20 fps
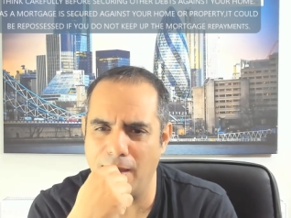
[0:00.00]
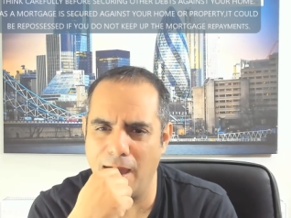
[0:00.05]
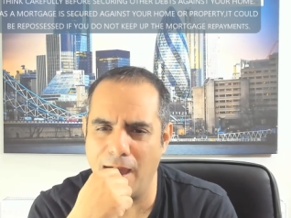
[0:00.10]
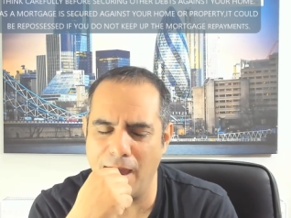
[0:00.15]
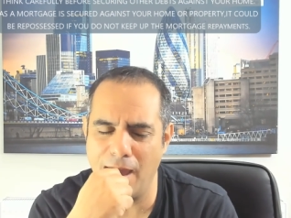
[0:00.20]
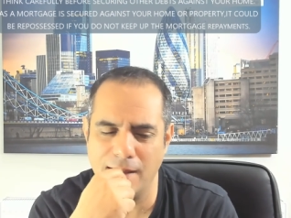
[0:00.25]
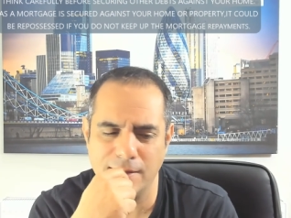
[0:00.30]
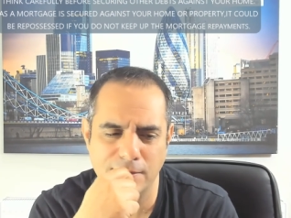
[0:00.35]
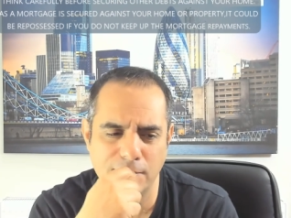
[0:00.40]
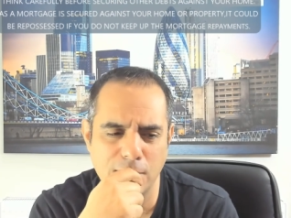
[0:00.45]

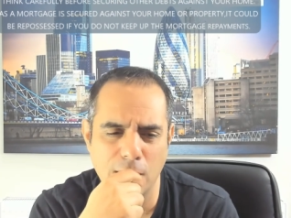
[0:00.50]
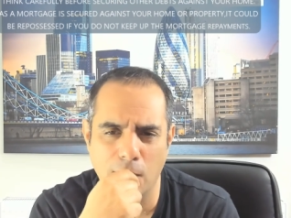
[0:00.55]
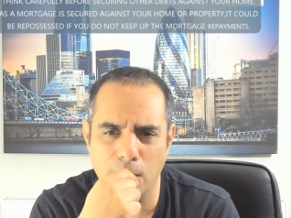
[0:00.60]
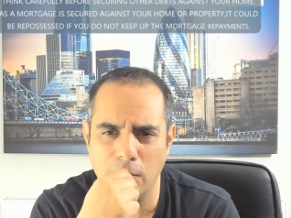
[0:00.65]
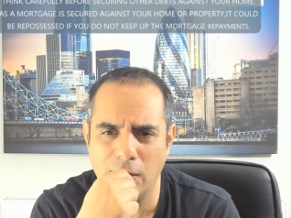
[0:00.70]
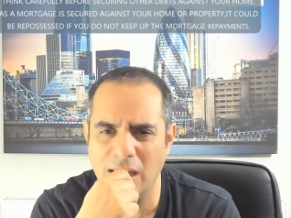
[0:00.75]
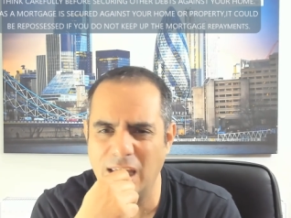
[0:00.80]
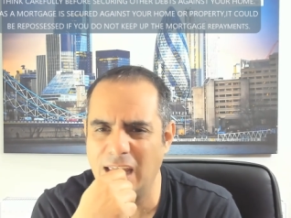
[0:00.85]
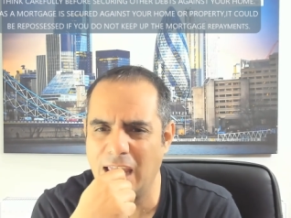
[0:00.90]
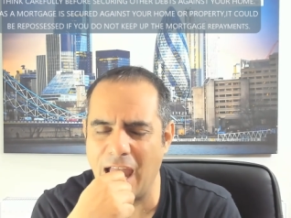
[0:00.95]
And, you know,
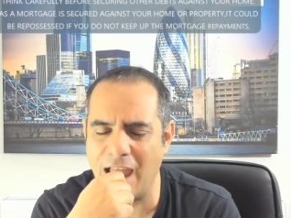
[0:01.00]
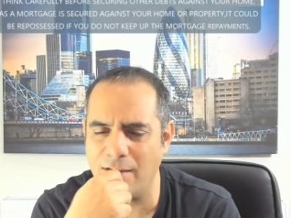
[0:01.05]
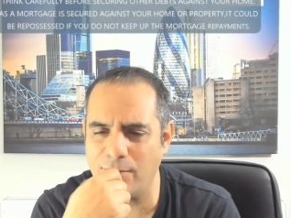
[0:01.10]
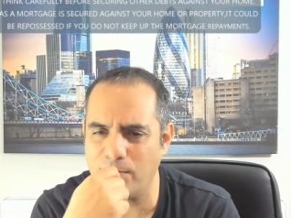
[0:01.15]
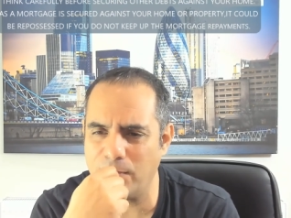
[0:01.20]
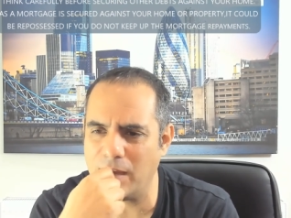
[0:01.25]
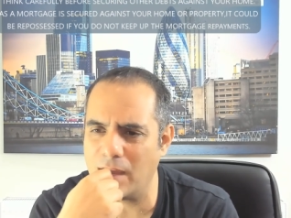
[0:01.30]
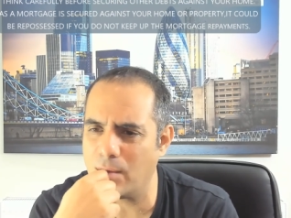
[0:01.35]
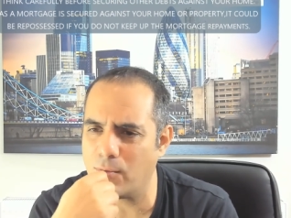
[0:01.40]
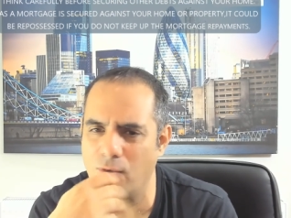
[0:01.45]
he gave
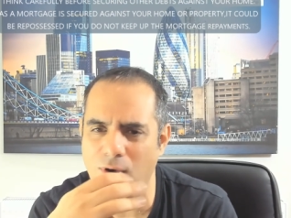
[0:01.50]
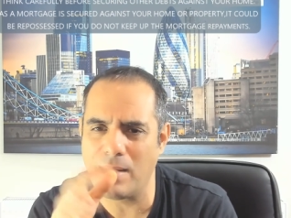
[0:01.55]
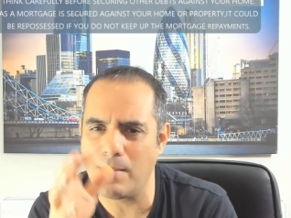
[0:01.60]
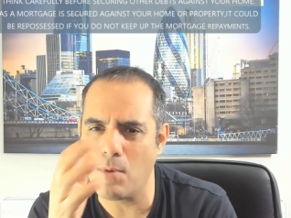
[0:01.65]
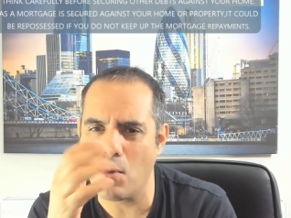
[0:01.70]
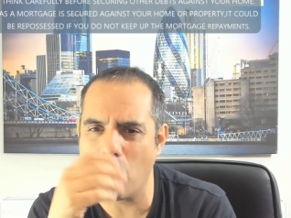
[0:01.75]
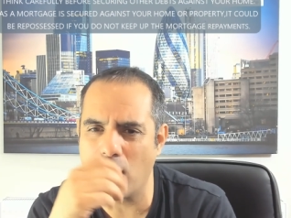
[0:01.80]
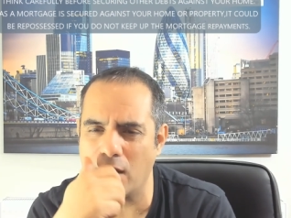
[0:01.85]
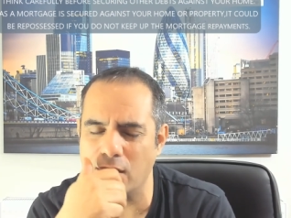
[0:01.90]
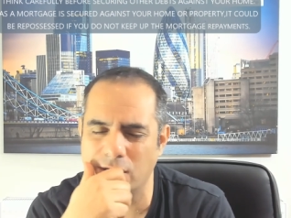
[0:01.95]
me a
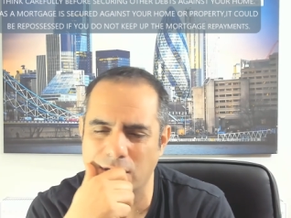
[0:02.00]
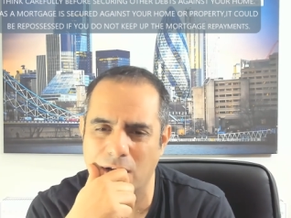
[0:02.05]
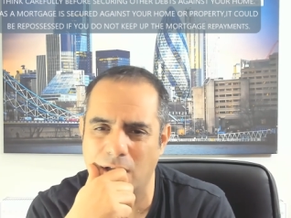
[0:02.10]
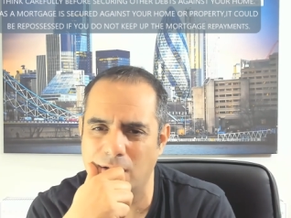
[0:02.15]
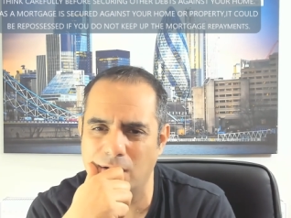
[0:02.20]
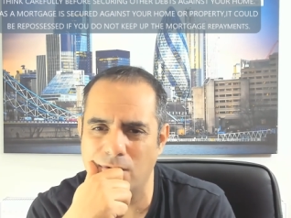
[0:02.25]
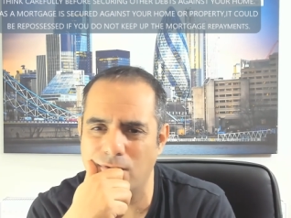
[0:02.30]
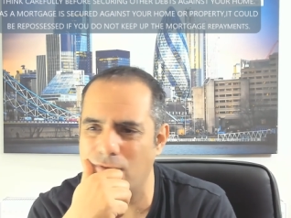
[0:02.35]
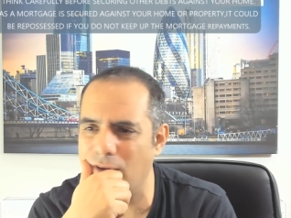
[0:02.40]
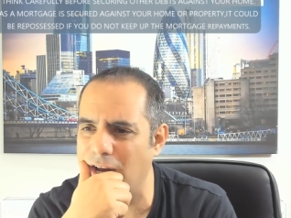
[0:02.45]
remortgage and I
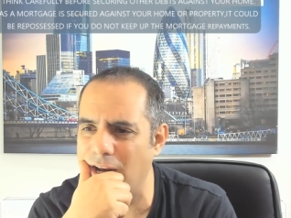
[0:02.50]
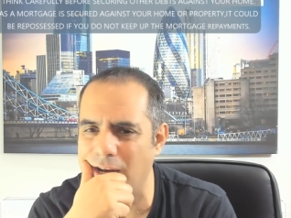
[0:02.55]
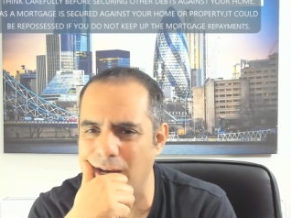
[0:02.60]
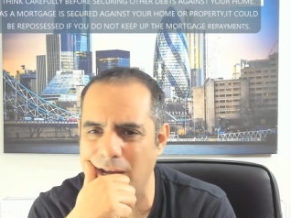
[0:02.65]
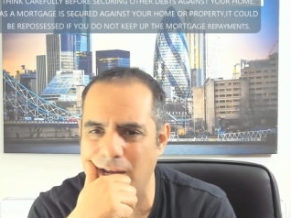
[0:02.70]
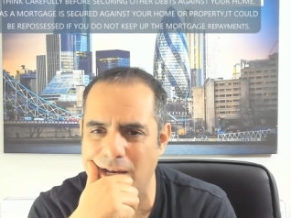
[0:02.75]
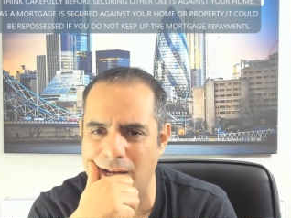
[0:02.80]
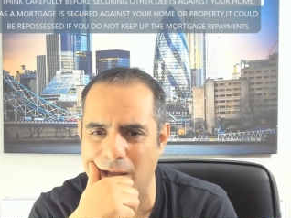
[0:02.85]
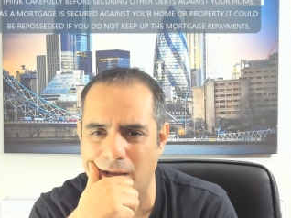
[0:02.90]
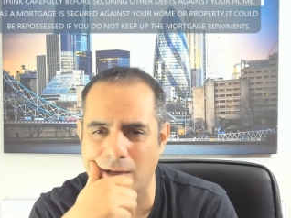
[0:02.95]
didn't really
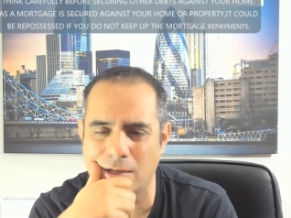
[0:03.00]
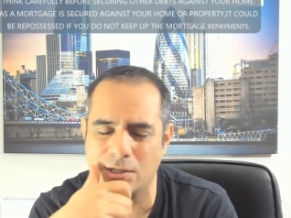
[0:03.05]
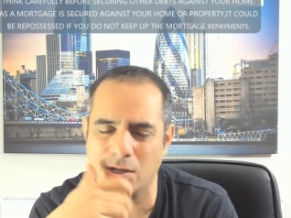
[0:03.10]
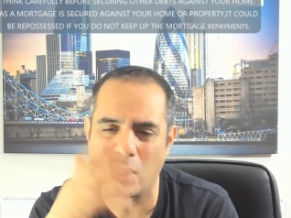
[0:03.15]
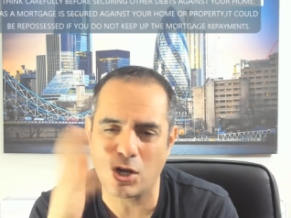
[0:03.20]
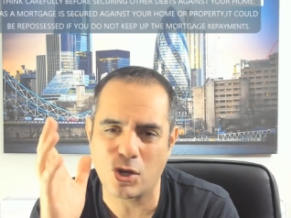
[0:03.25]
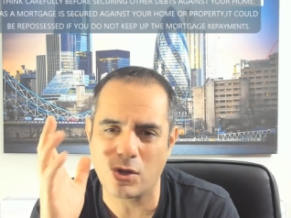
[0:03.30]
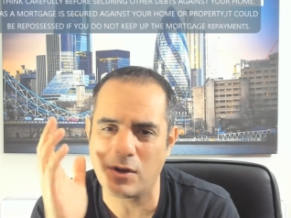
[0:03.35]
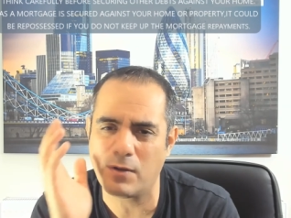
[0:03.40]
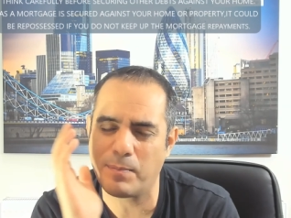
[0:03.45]
need it because I
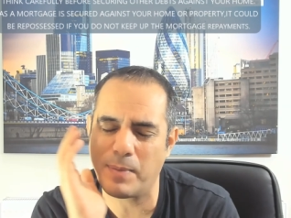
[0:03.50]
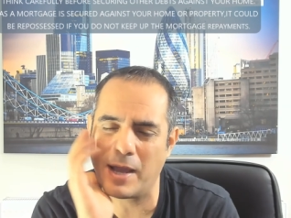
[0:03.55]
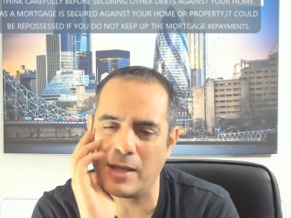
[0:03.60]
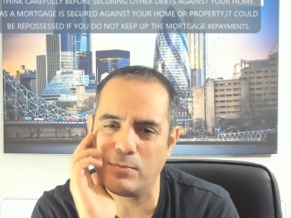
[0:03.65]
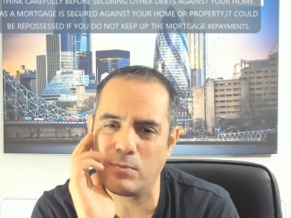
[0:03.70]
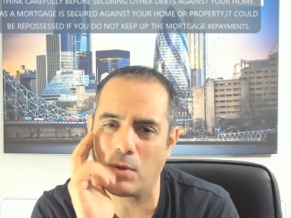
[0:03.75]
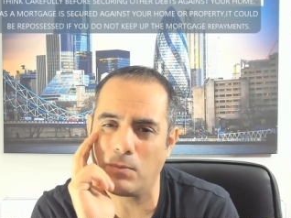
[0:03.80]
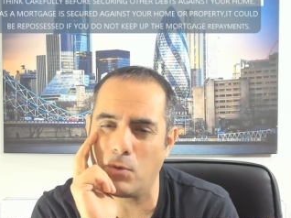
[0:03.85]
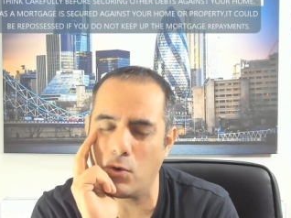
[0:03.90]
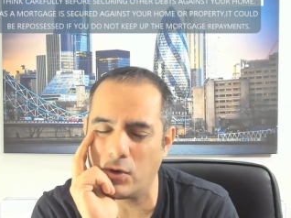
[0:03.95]
could have paid
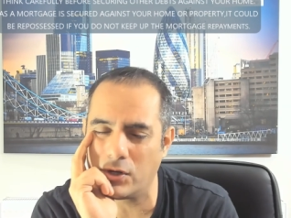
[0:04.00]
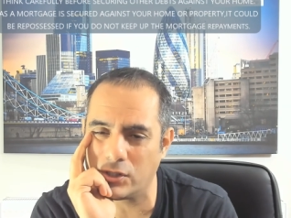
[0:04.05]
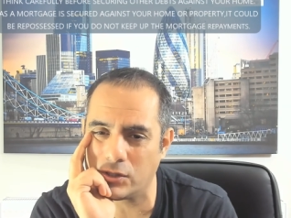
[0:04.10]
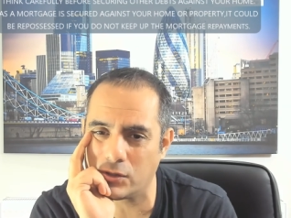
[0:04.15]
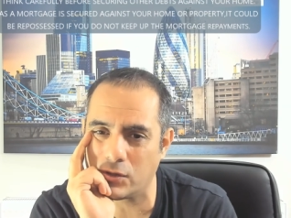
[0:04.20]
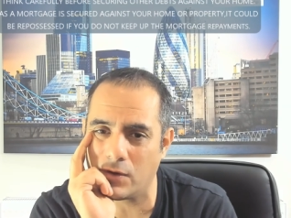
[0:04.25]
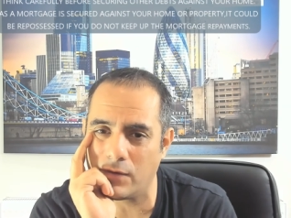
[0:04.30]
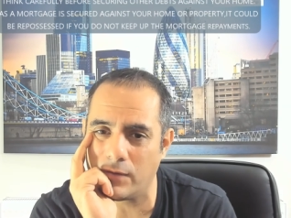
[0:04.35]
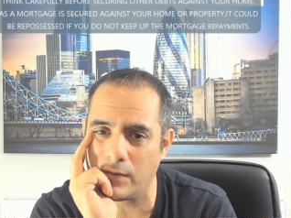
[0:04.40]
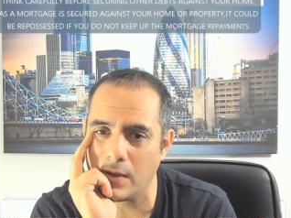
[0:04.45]
my mortgages
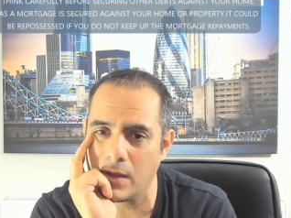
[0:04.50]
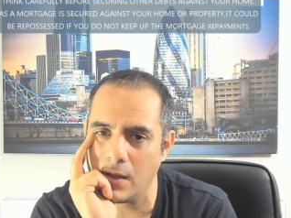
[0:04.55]
off.